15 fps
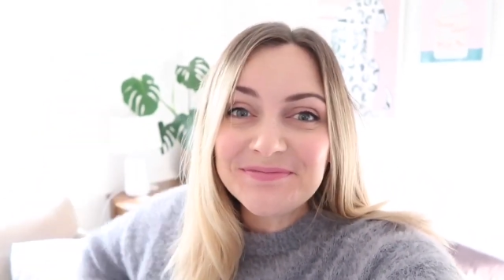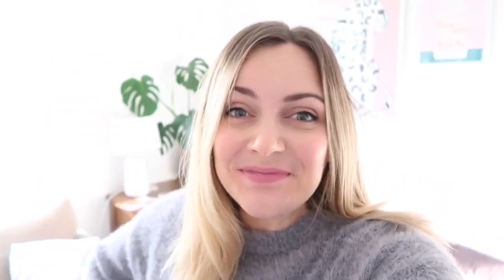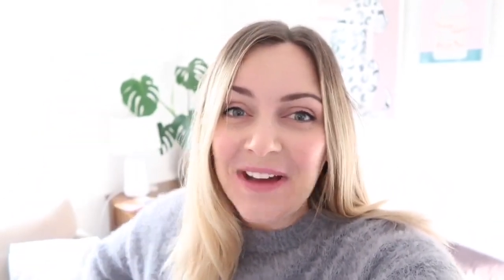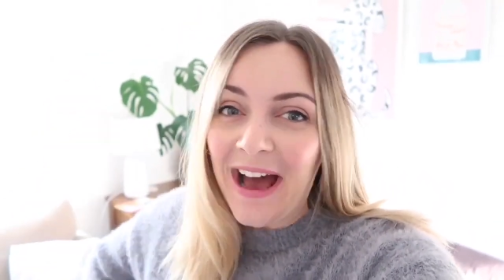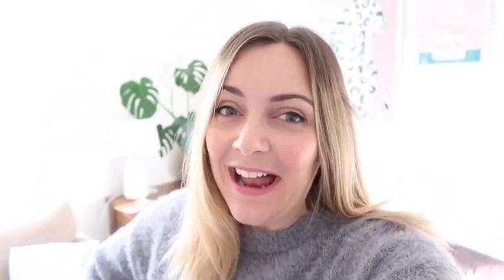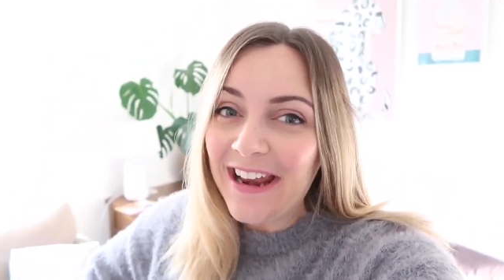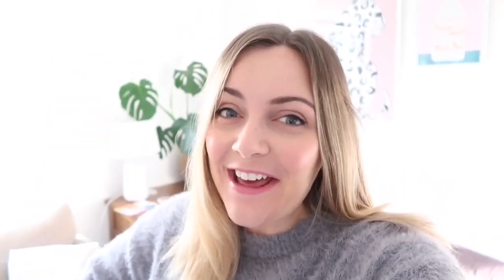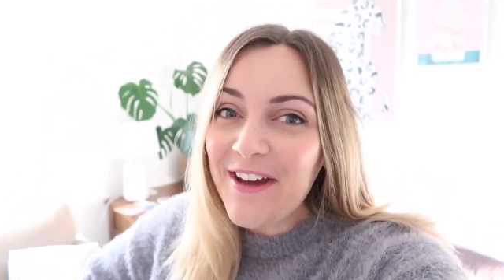
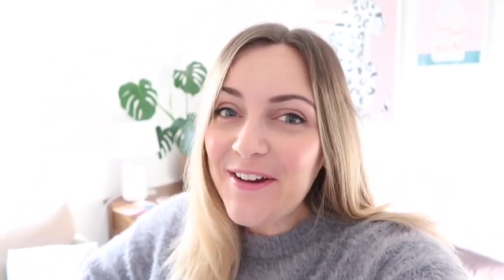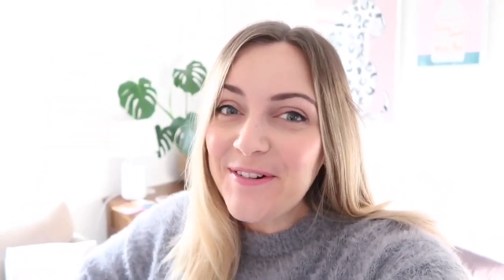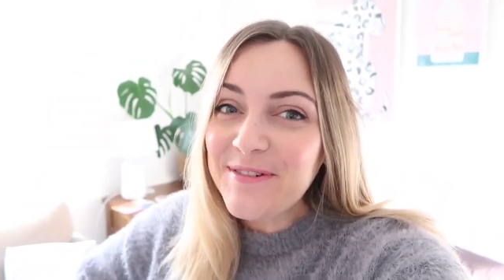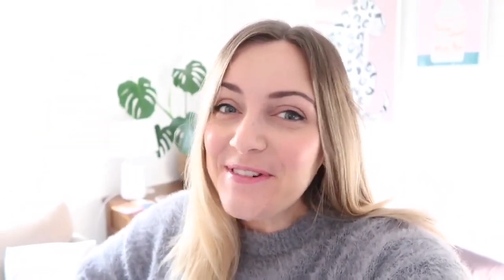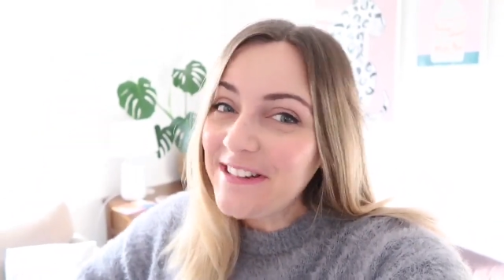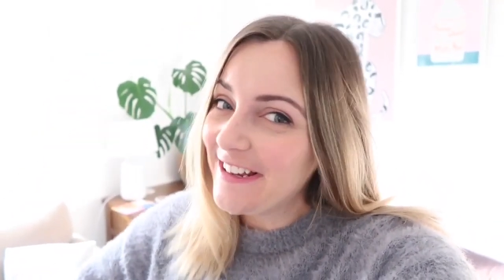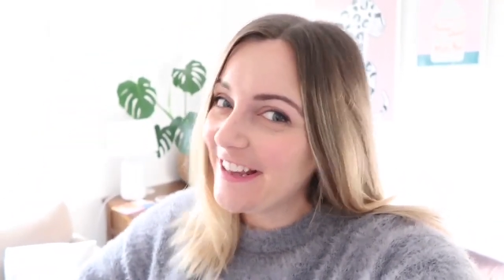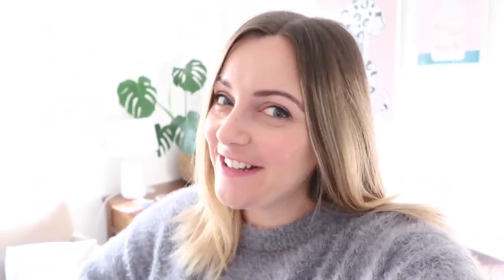Hello,
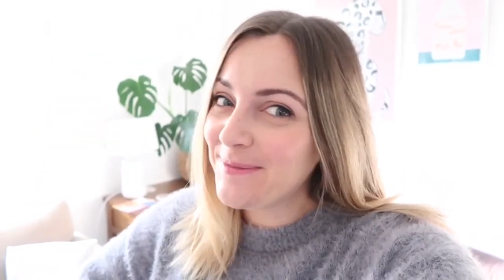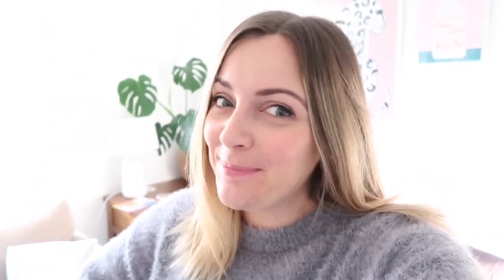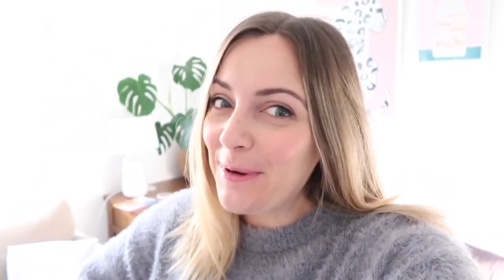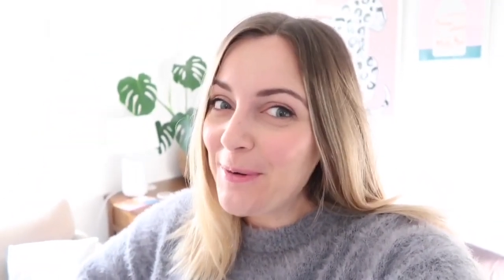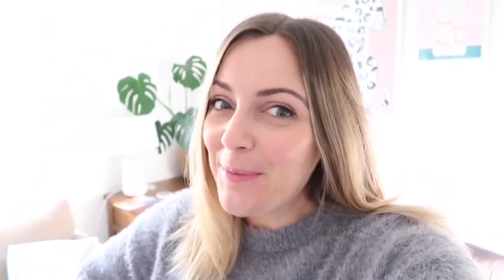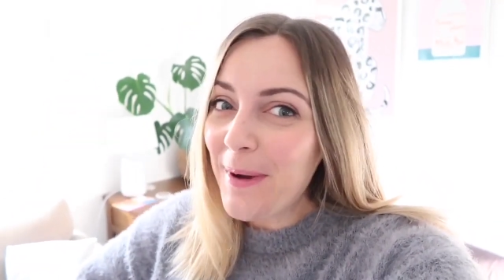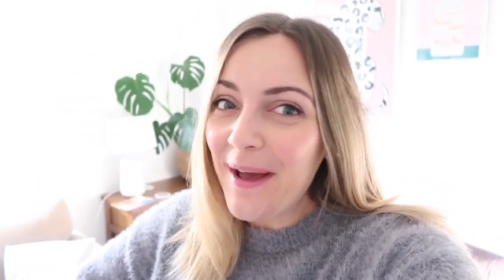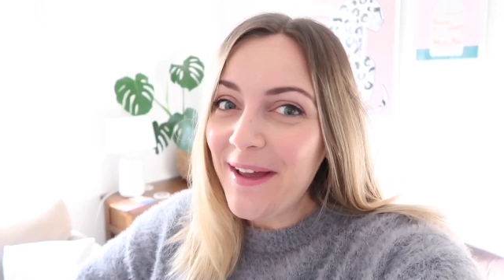it's been
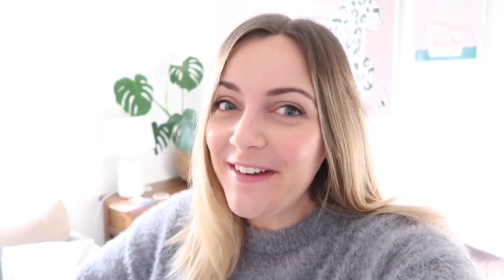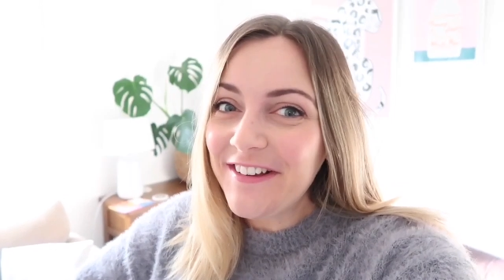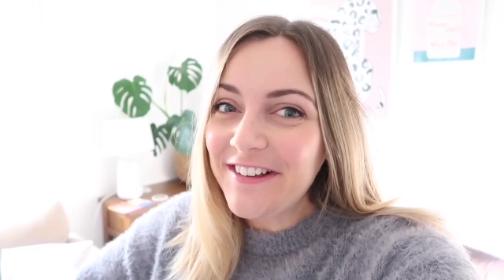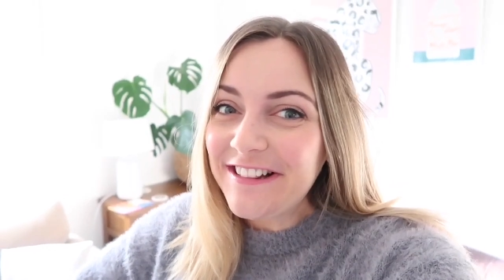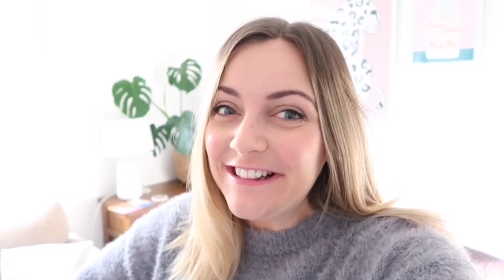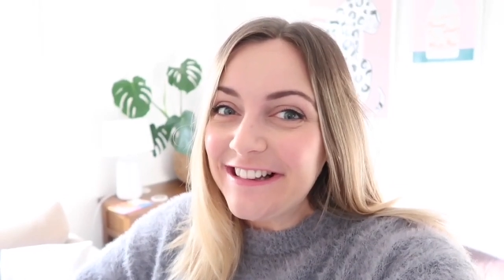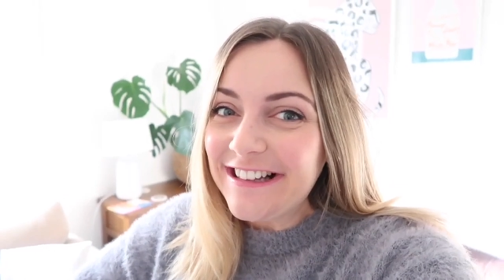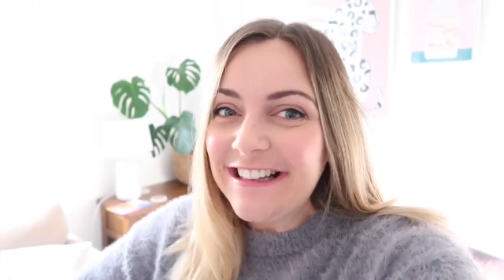a
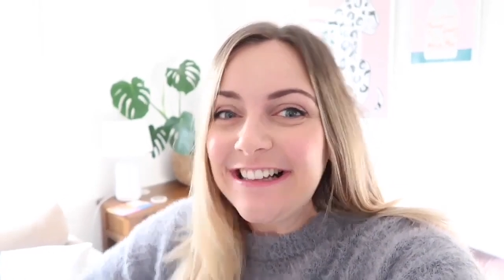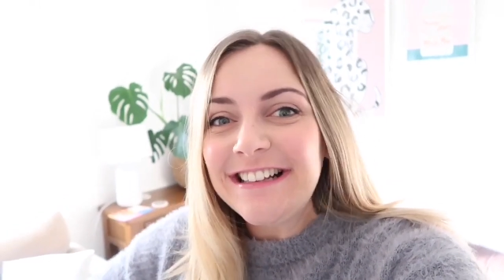while.